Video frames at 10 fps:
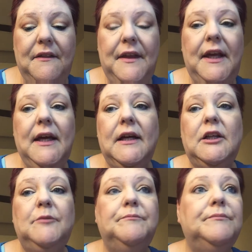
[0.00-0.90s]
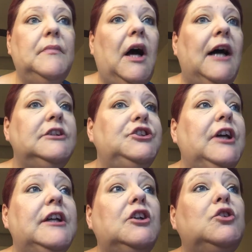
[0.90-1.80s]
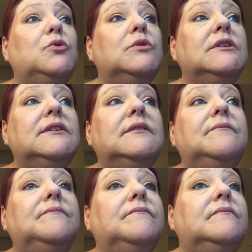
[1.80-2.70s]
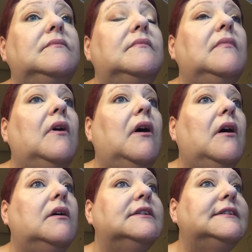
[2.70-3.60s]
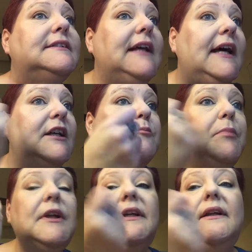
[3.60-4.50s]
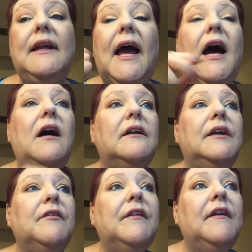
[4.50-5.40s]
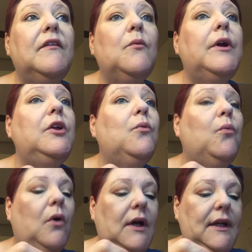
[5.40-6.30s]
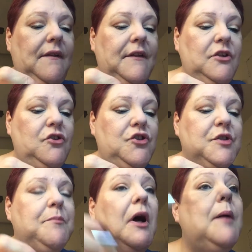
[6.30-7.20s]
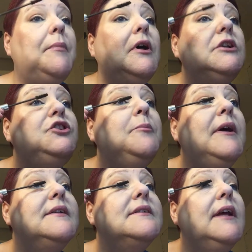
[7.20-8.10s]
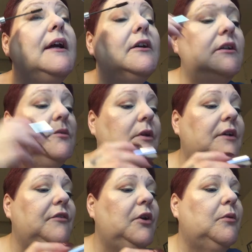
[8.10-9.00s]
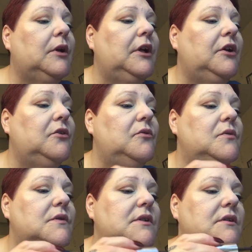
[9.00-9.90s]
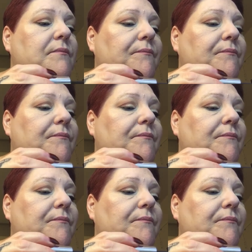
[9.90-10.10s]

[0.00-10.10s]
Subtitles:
the eyeshadow set, blended out, everything the way you want it, then you just pop on your mascara, whatever you want to use.